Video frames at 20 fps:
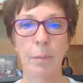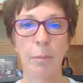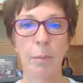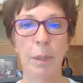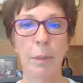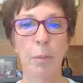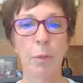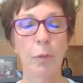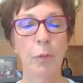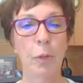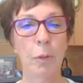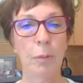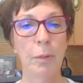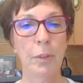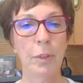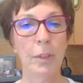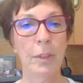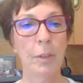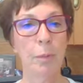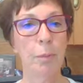Peak
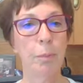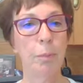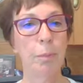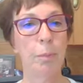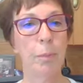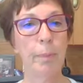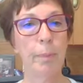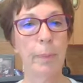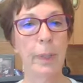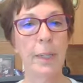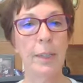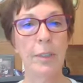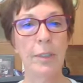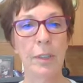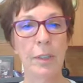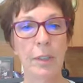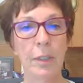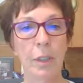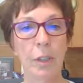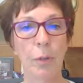Performance is based
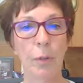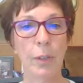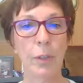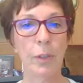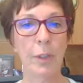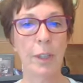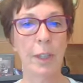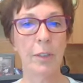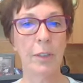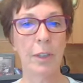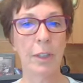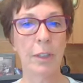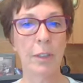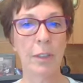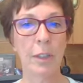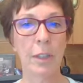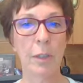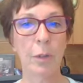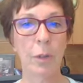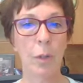in the greater Lansing
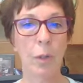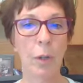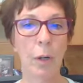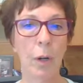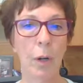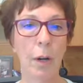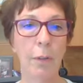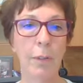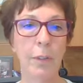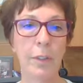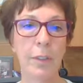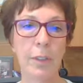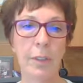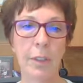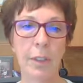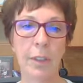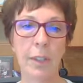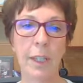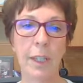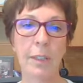area with offices
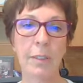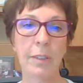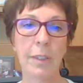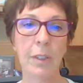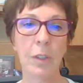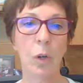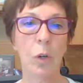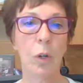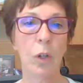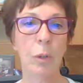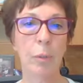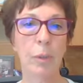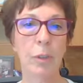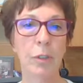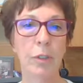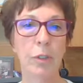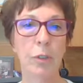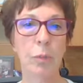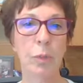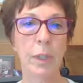in Lansing,
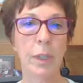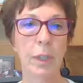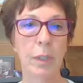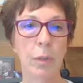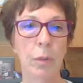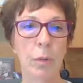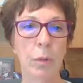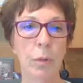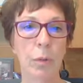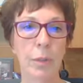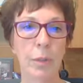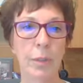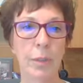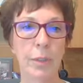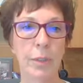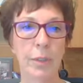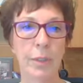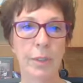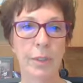Okemos, DeWitt, and Holt.